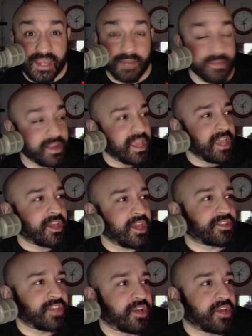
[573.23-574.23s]
I mean, it,
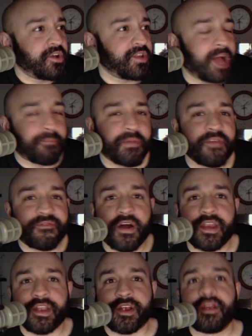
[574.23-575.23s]
it, it could not be
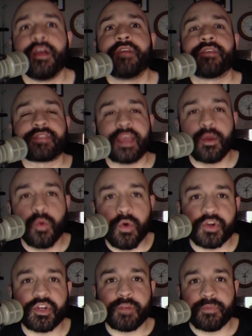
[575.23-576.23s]
funnier that they
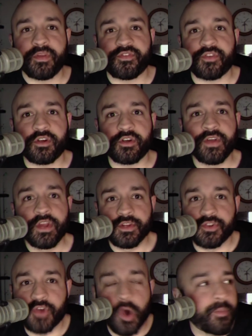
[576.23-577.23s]
worship and serve
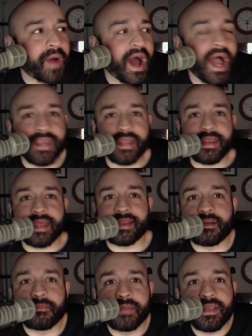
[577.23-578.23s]
Joe Biden and
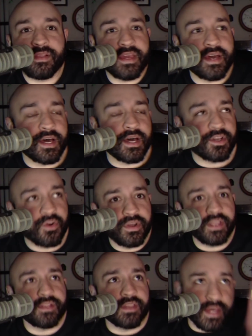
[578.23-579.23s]
Cornelia
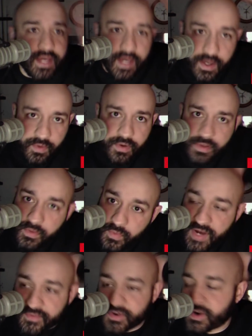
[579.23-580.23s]
Cornelia
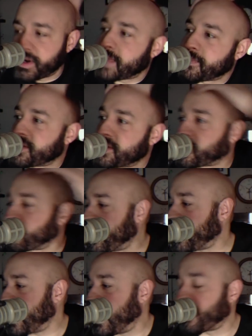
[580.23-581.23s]
whatever her name is
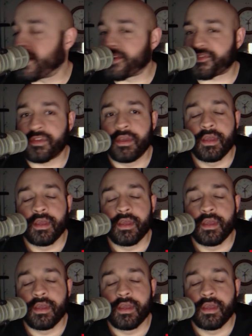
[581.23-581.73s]
Coretta Harris,